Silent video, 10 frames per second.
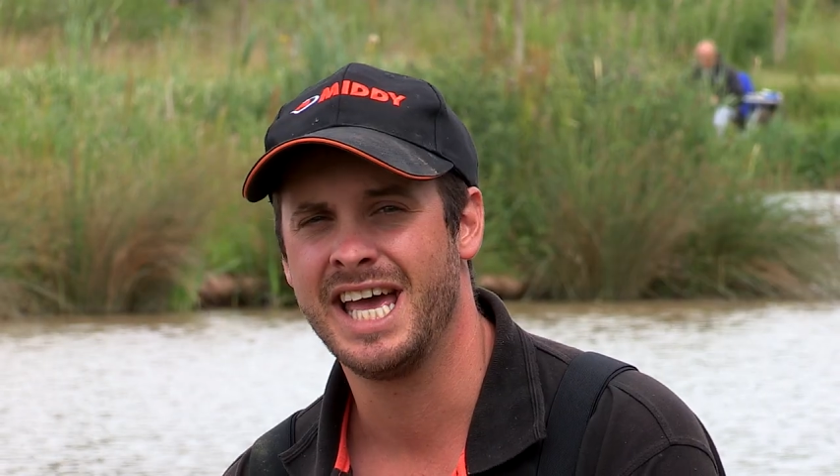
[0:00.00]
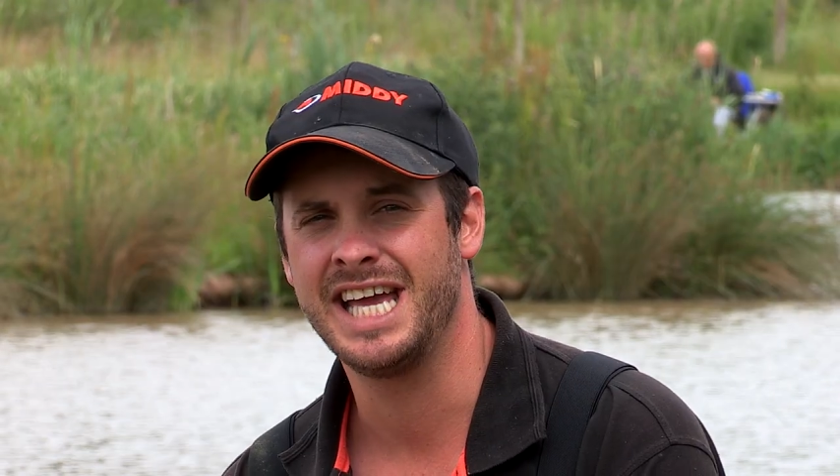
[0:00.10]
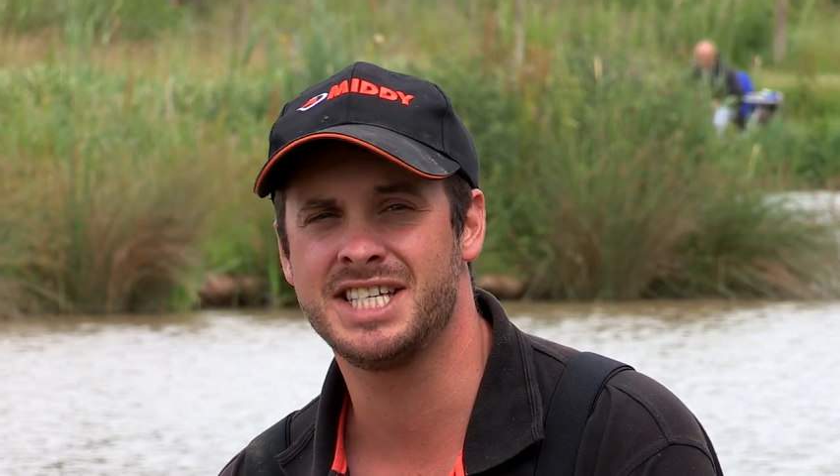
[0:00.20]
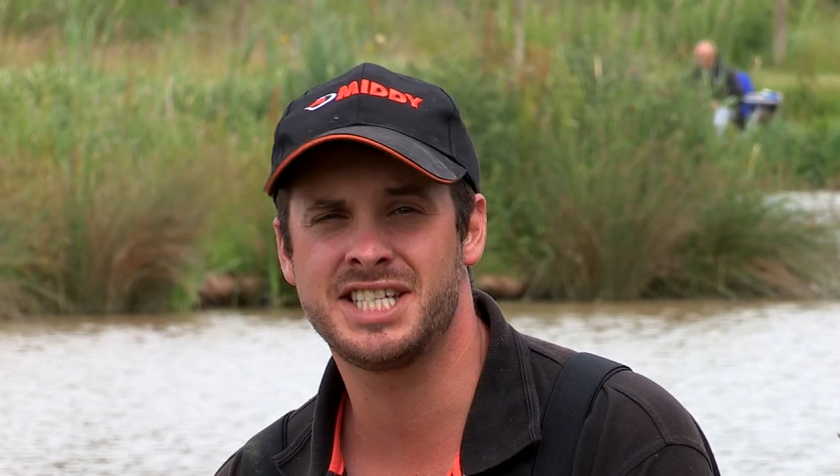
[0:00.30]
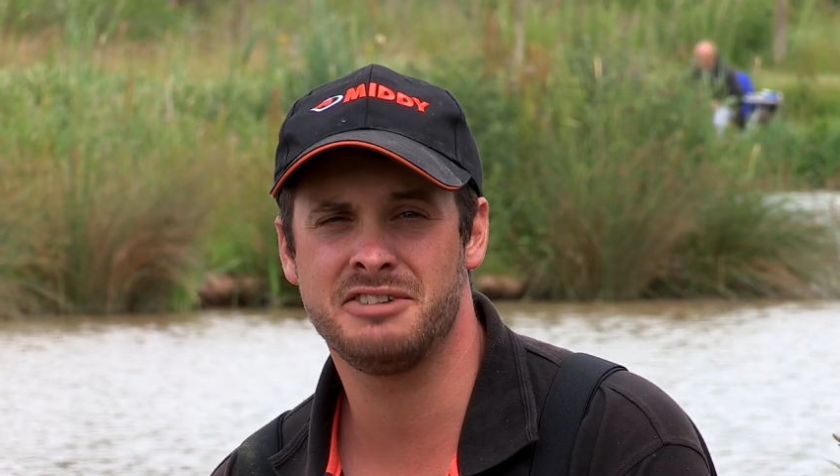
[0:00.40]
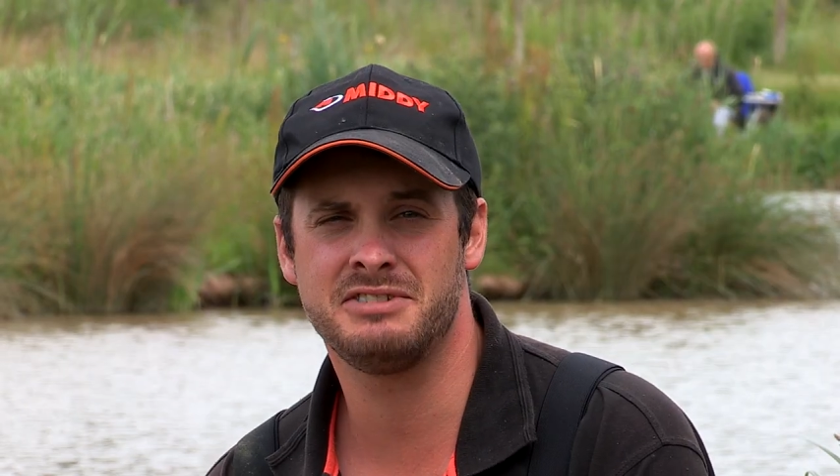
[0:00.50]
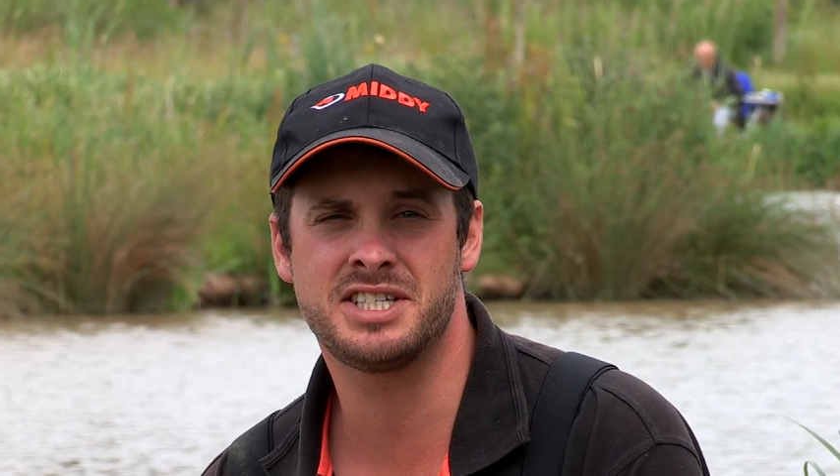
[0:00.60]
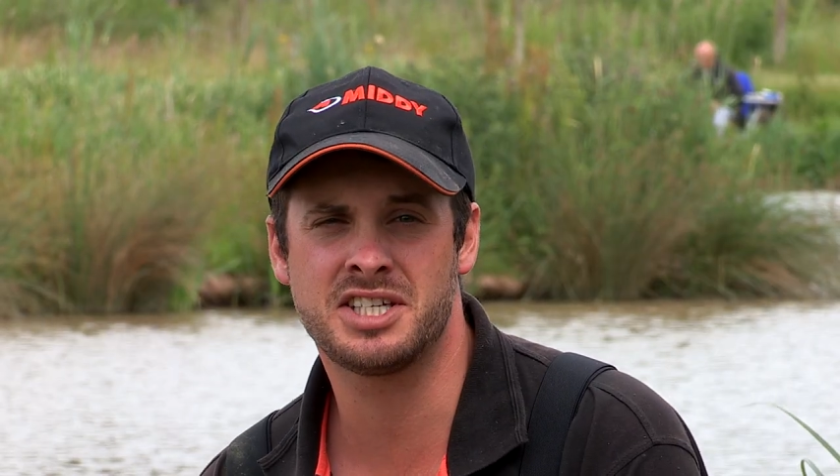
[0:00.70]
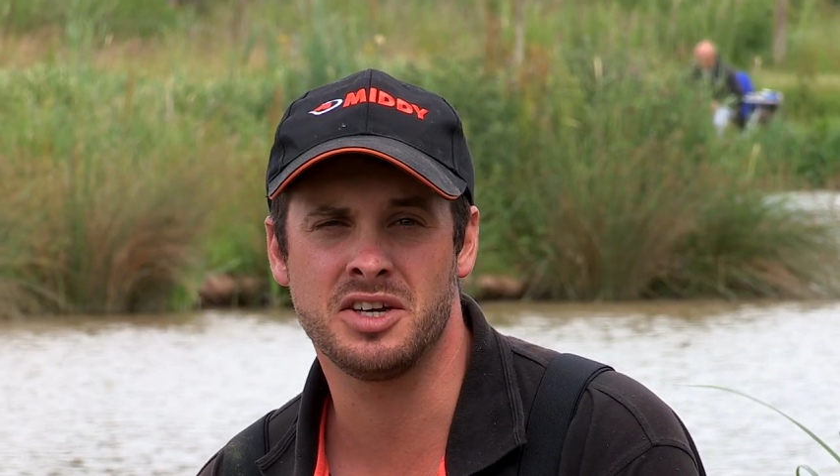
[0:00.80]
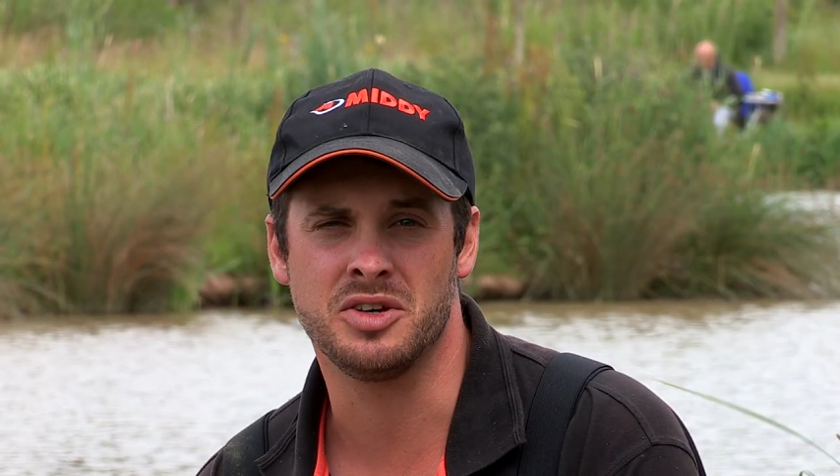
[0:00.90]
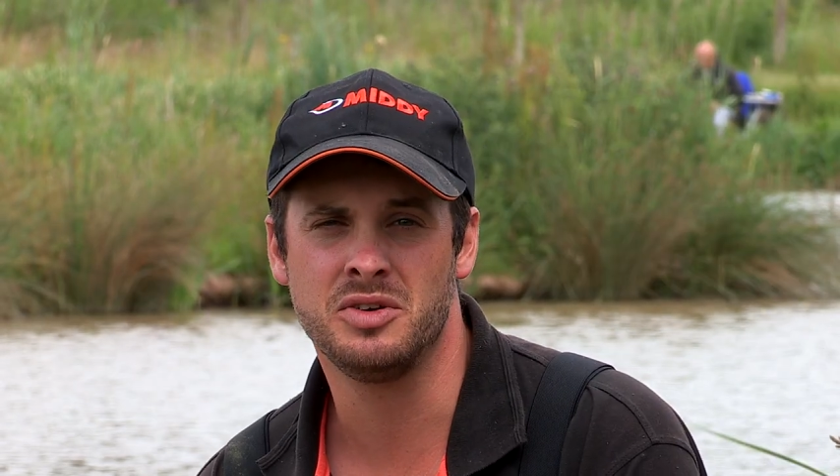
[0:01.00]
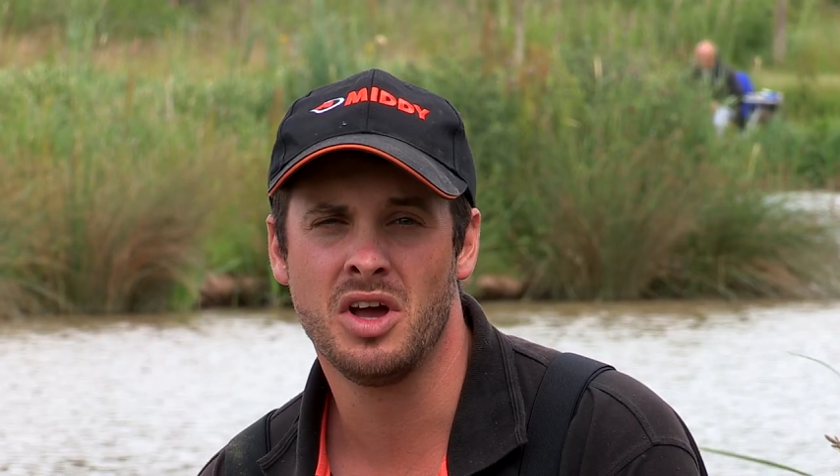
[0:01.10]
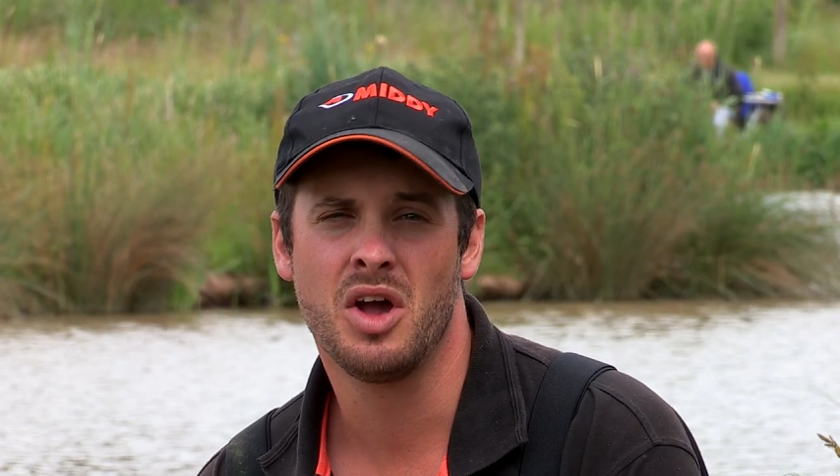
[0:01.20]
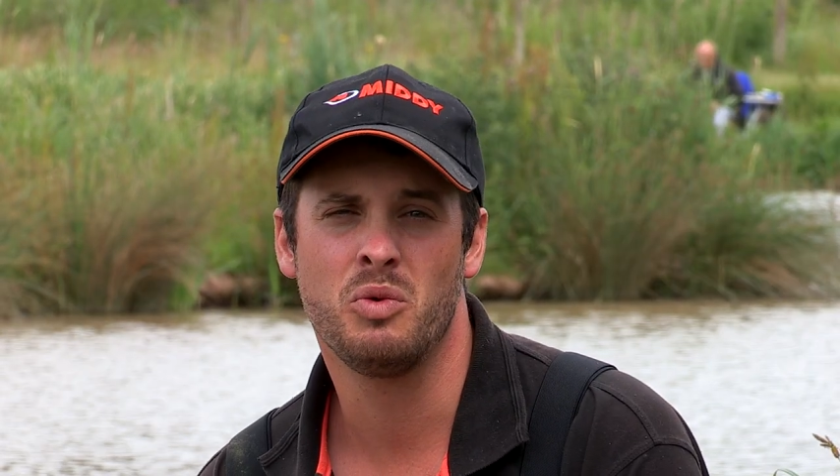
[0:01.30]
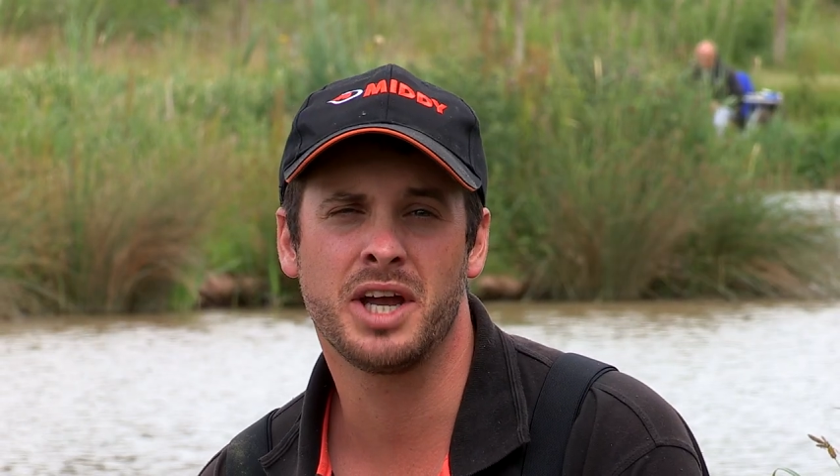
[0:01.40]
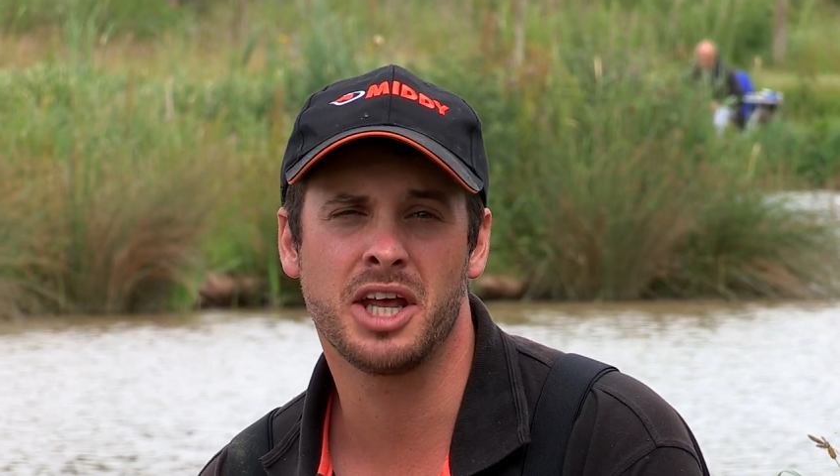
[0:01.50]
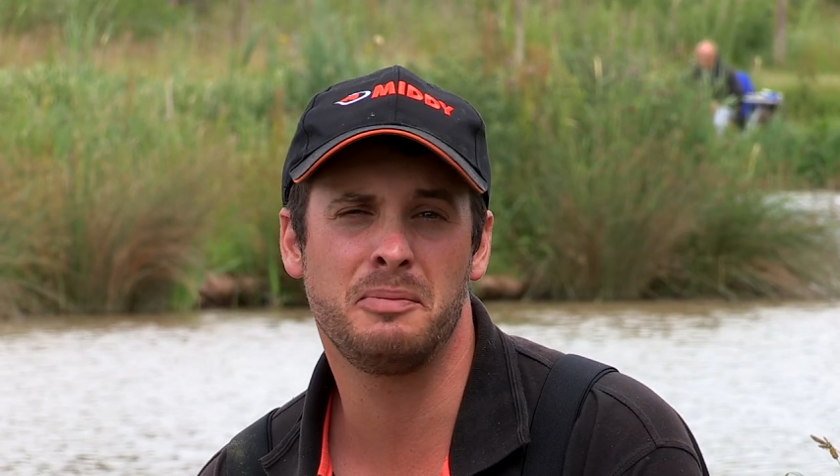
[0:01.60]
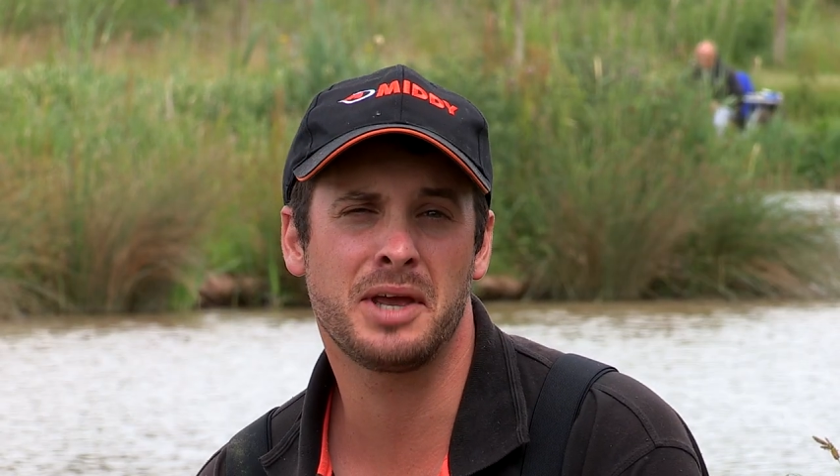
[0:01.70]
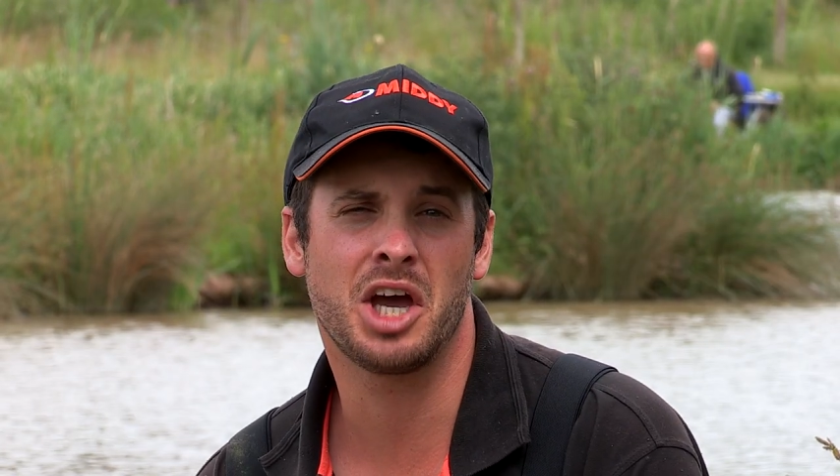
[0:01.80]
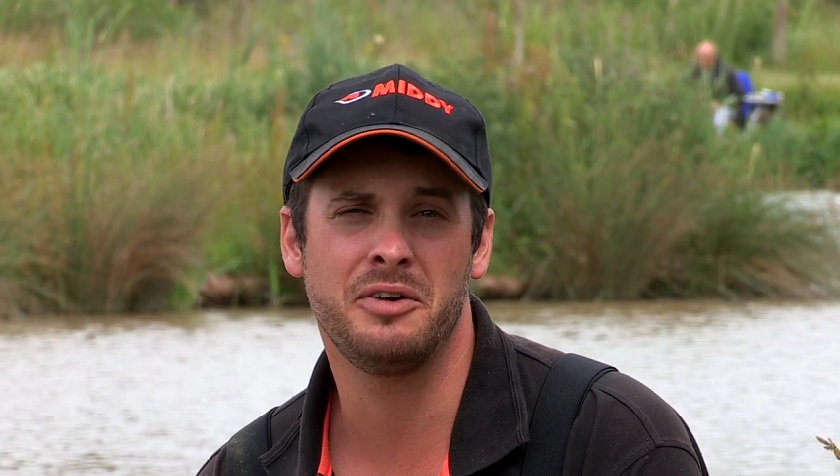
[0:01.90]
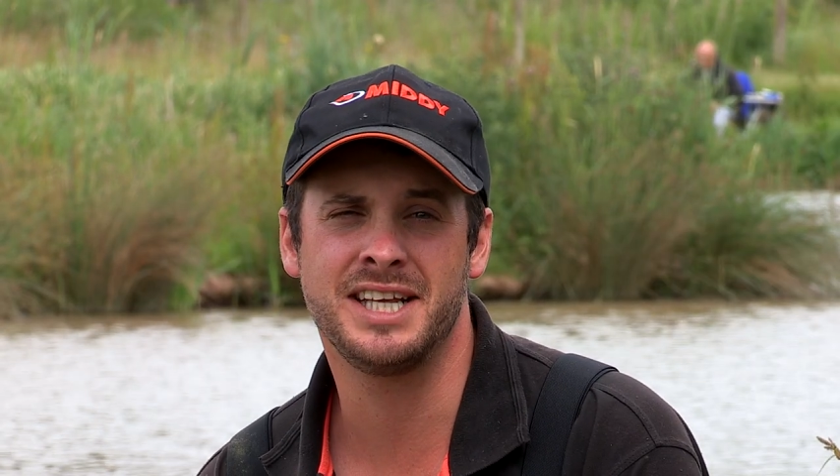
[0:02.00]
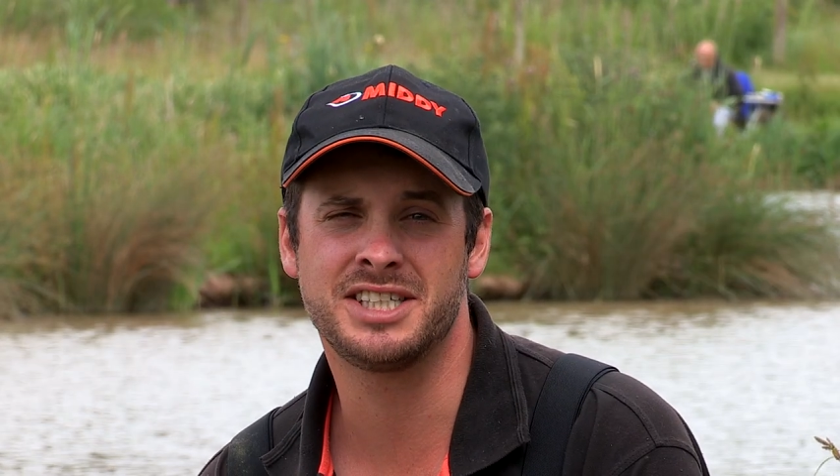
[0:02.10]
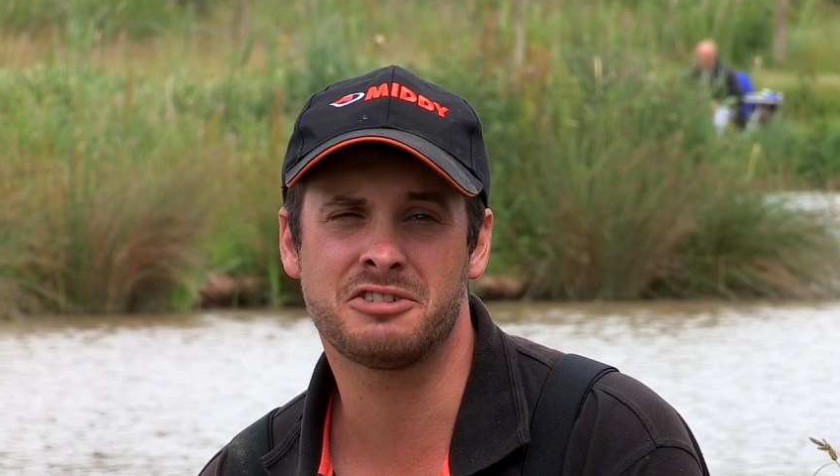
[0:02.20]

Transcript: In Series 2, we're going to be going into